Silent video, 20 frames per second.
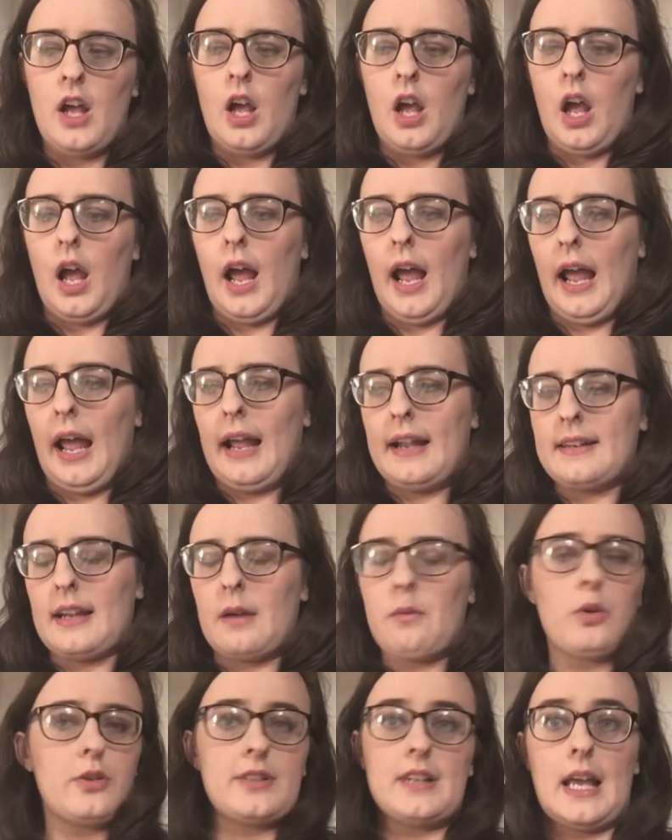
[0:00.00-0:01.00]
And I
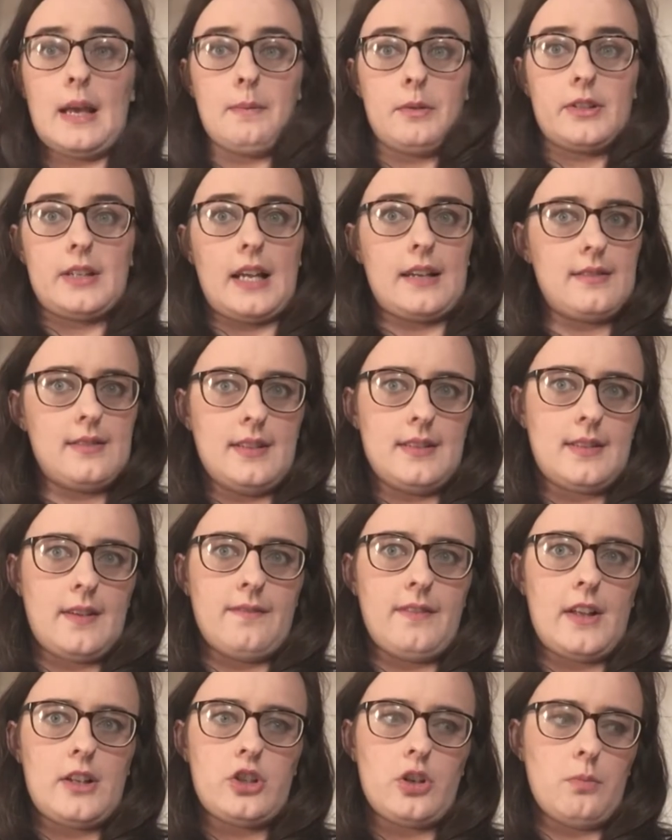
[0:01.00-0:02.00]
wasn't able to get to this
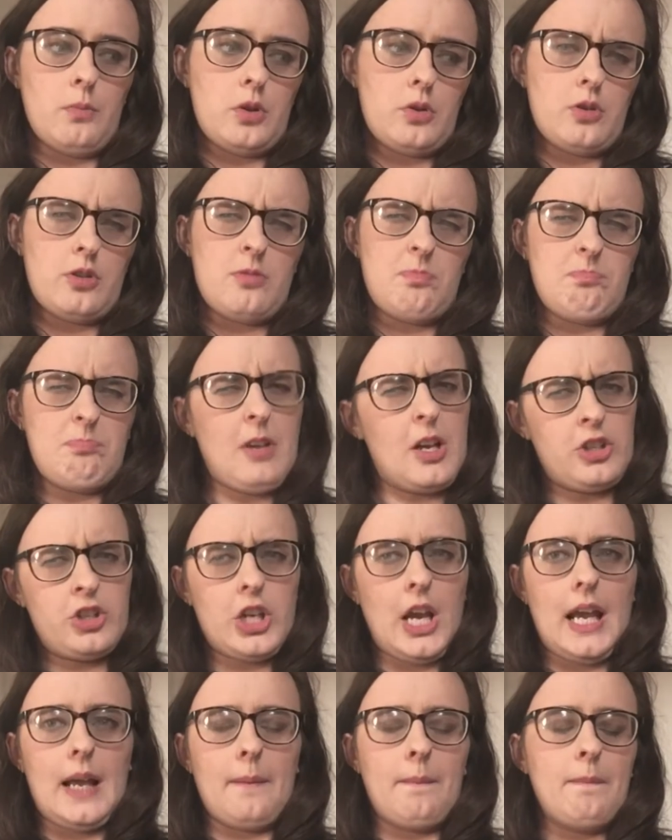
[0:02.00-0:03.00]
convention, which was a
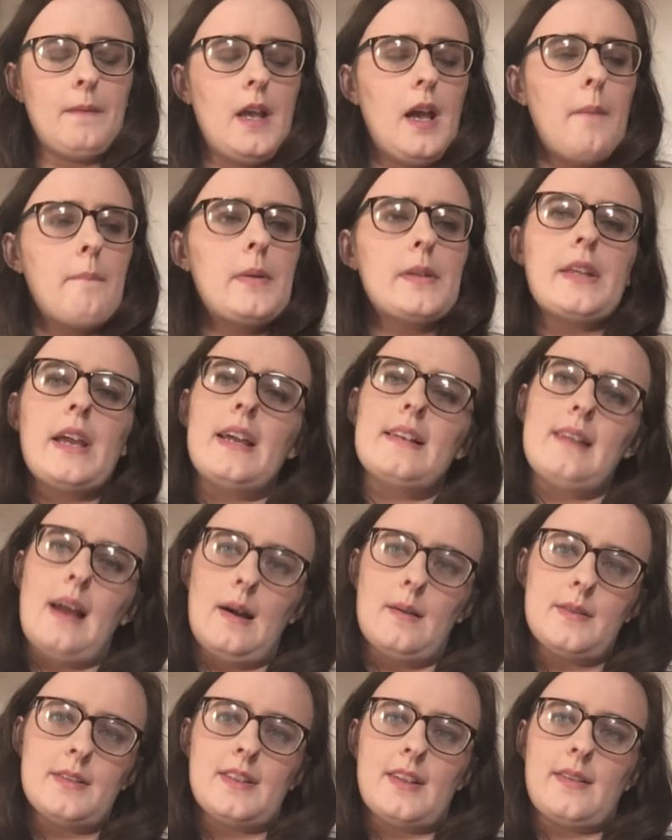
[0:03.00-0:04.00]
shame. But they
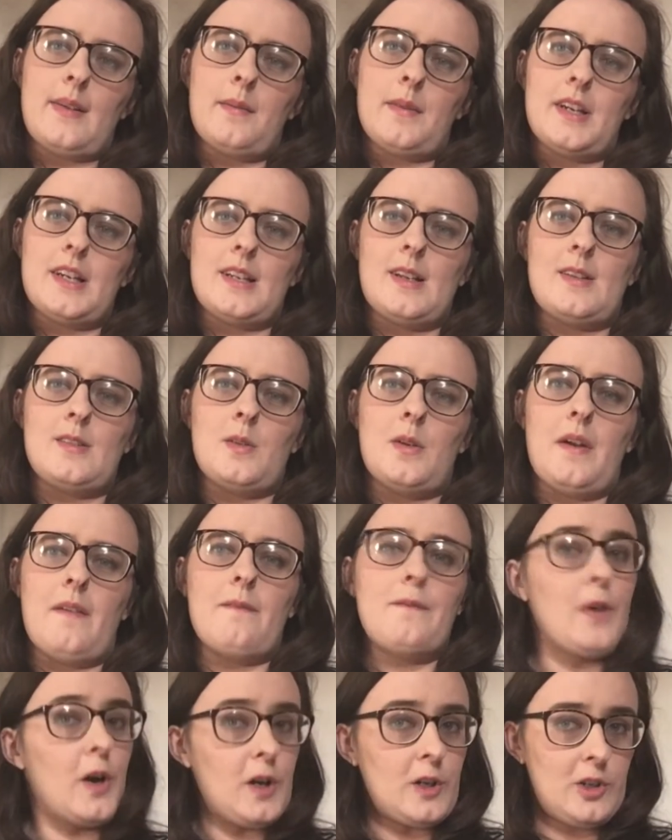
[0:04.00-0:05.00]
announced that they were going to do it
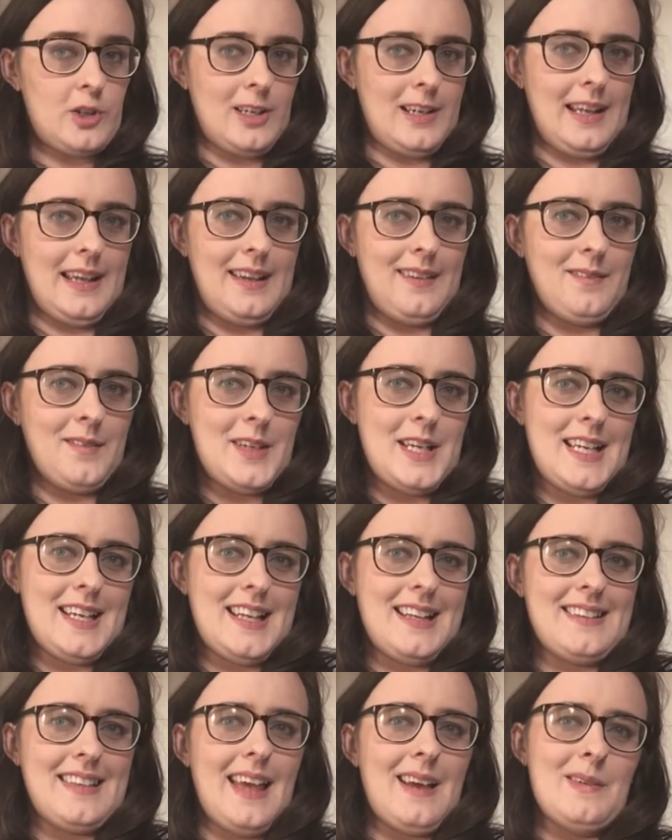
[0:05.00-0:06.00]
virtually,
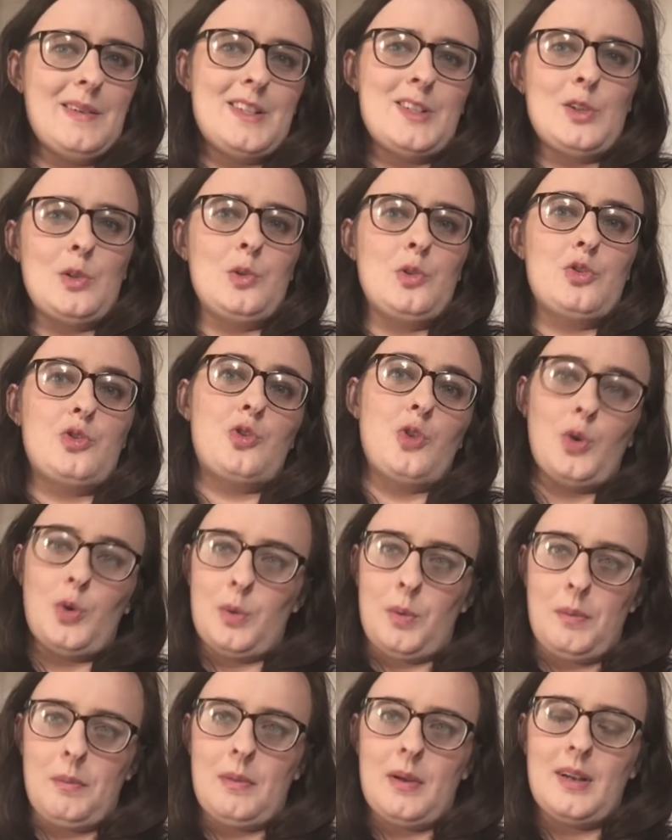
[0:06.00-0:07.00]
meaning they would do
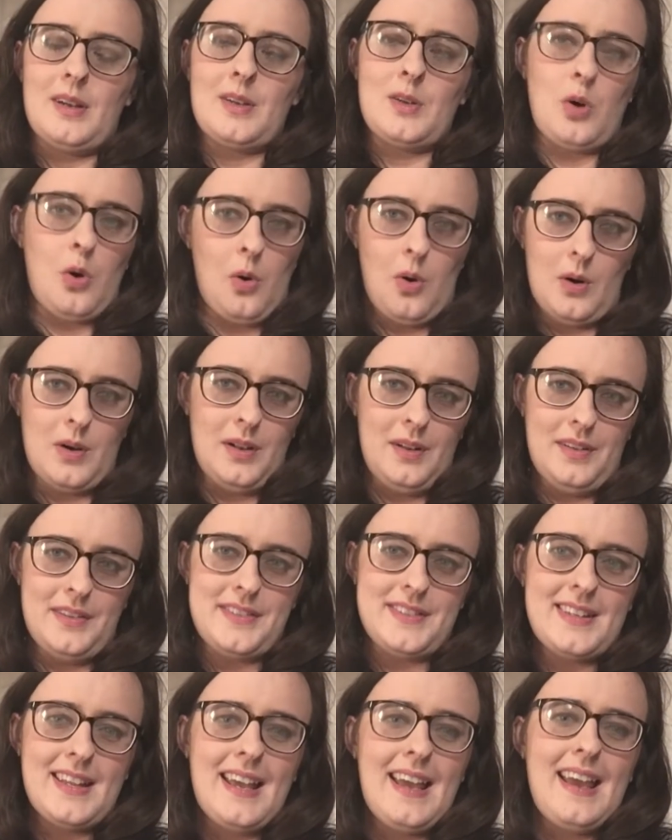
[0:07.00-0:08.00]
Zoom
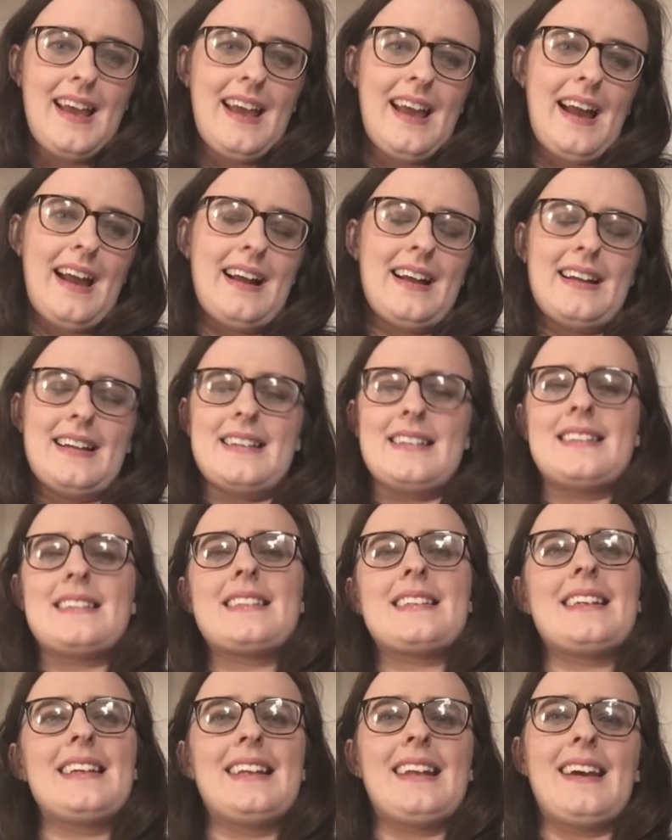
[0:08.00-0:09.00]
calls and,
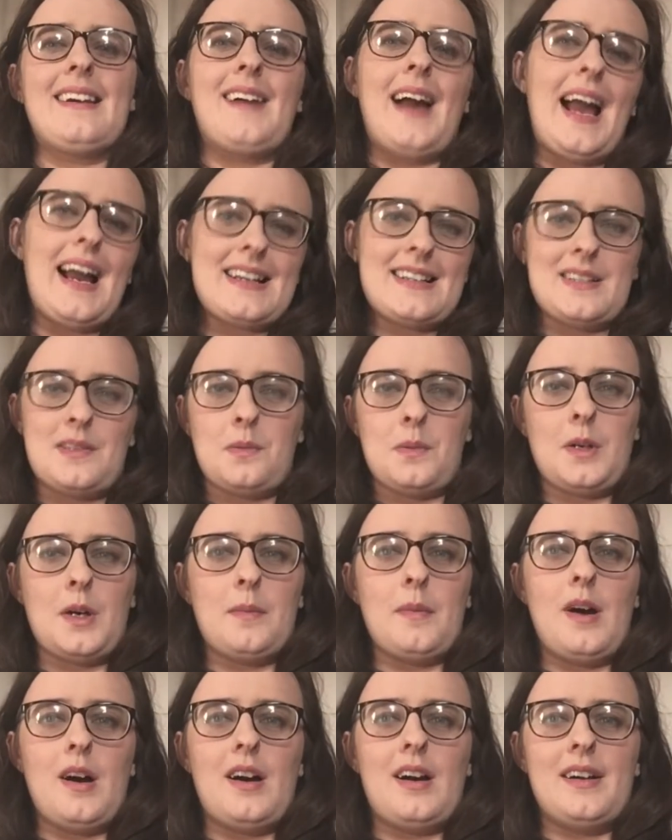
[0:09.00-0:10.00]
you know, actors would
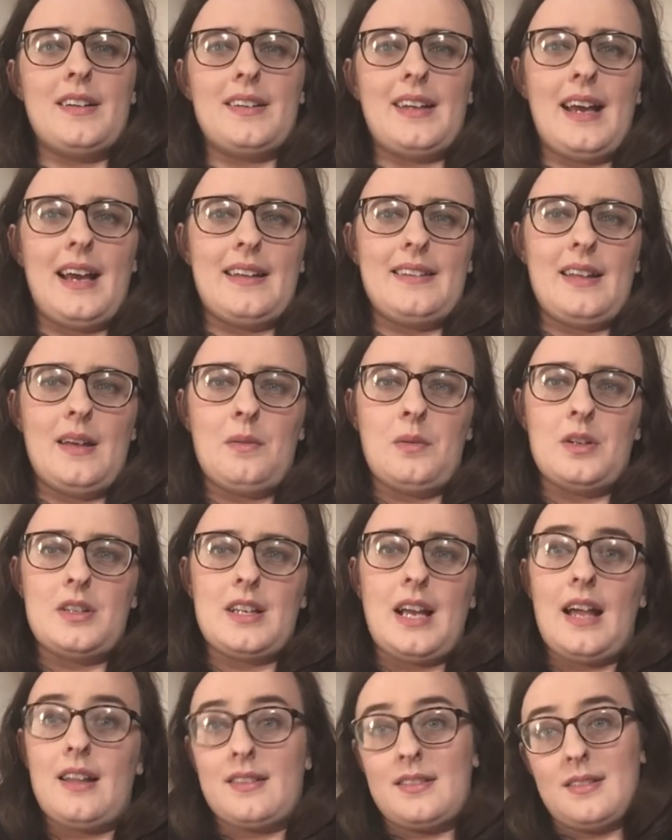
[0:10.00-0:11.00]
come on and they would
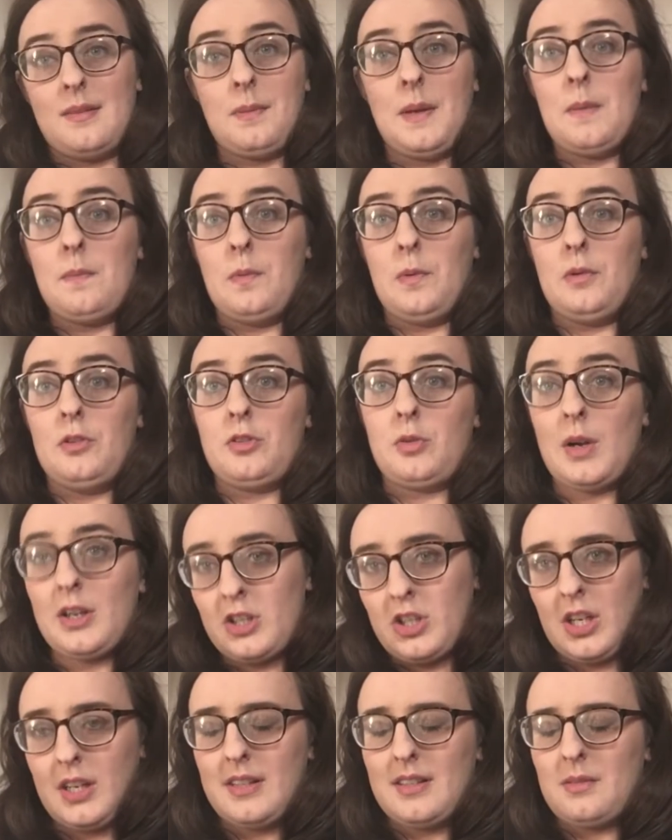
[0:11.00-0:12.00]
answer people's
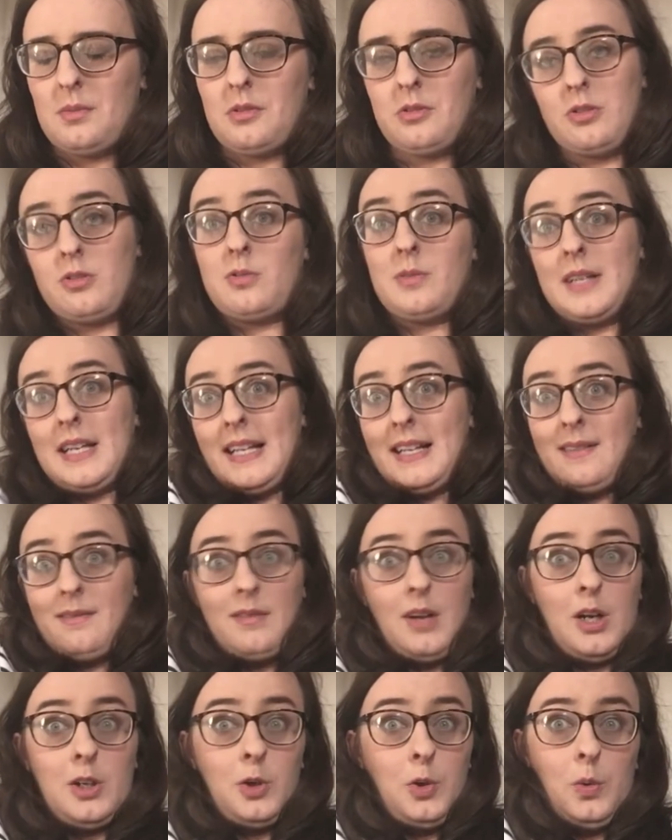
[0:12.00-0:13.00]
questions, which was really
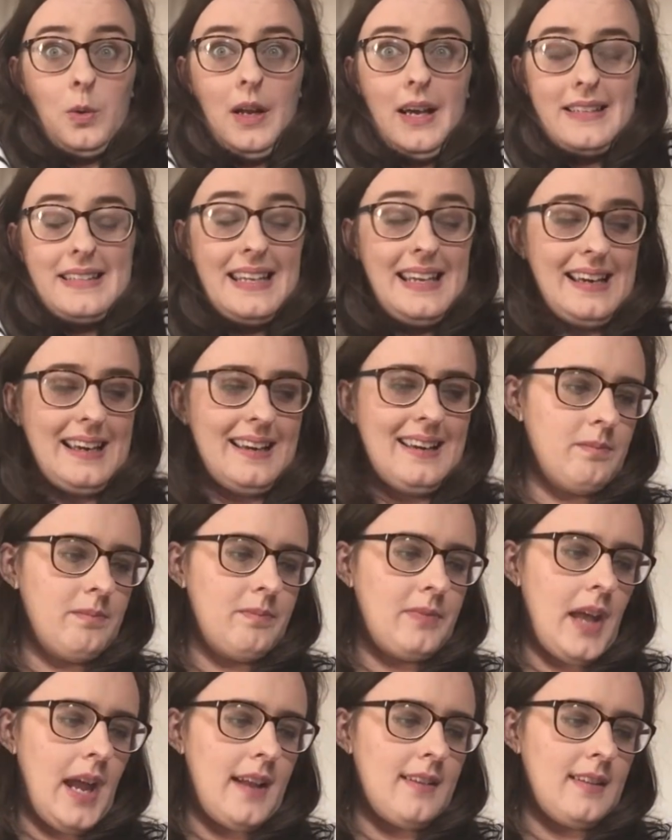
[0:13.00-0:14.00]
a cool idea.
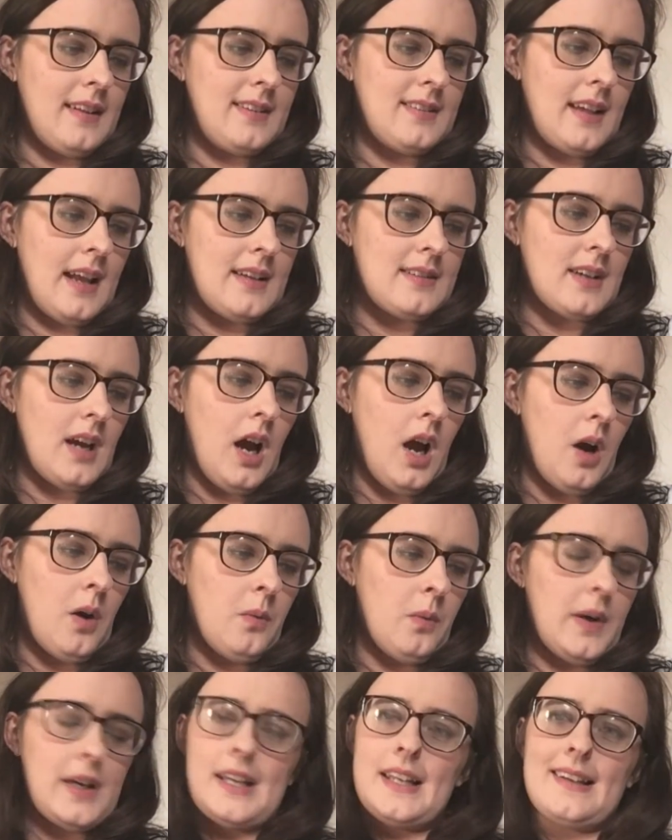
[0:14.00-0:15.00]
Then they said, oh,
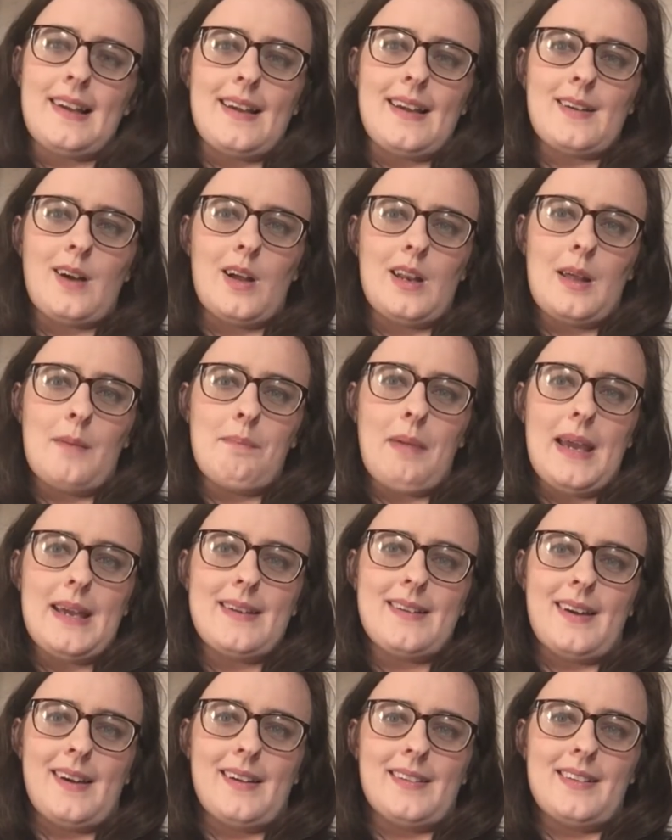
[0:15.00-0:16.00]
we're going to get Colin
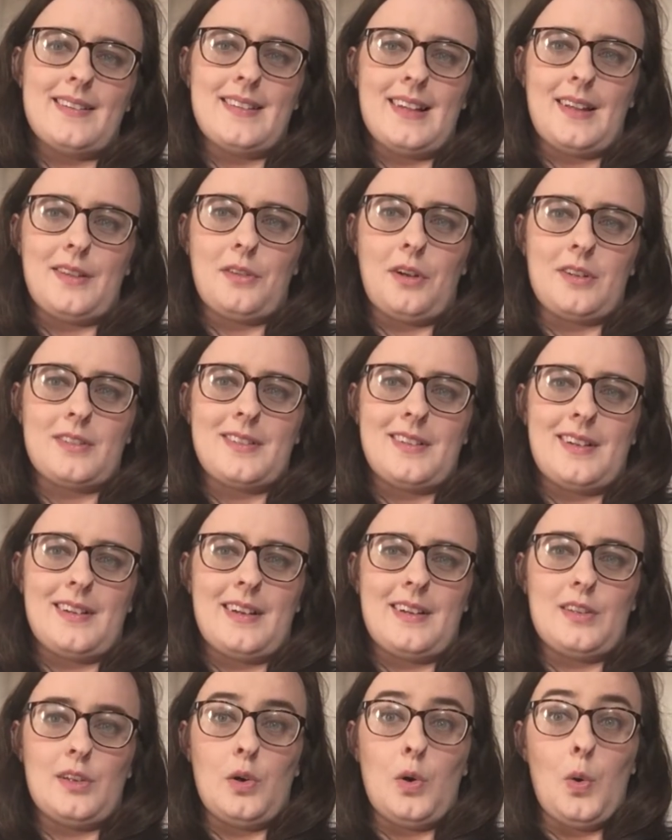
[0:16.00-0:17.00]
Baker, the Sixth Doctor. And
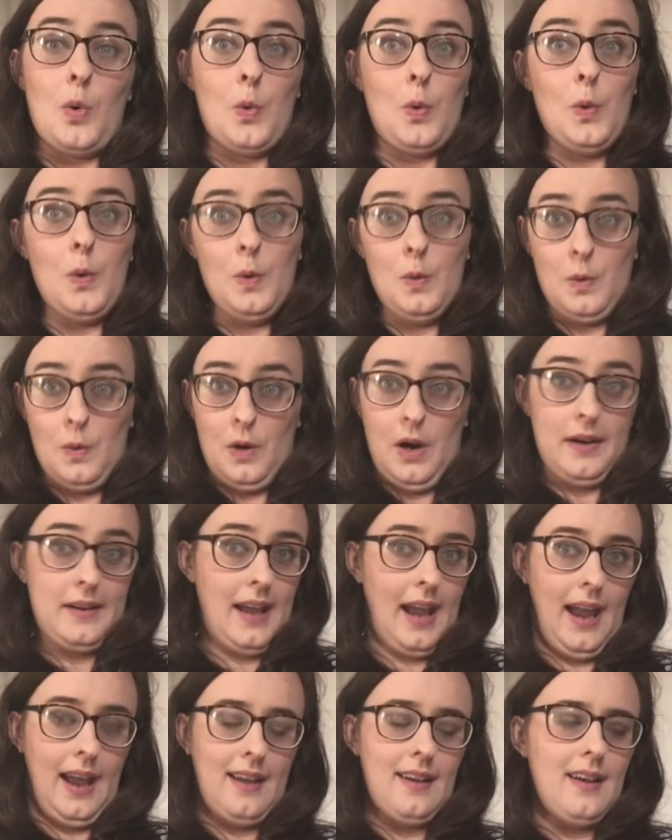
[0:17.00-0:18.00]
I thought, ooh,
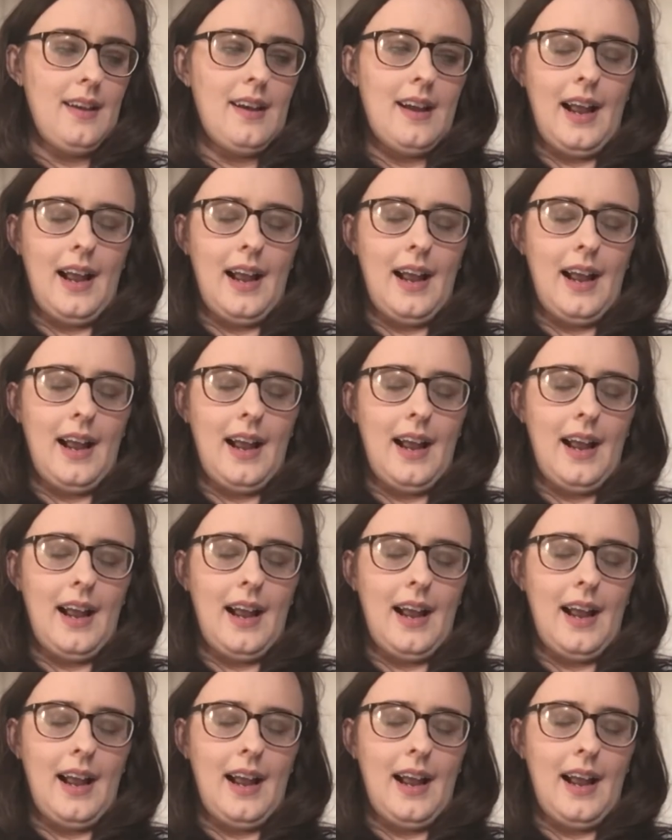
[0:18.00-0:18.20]
okay.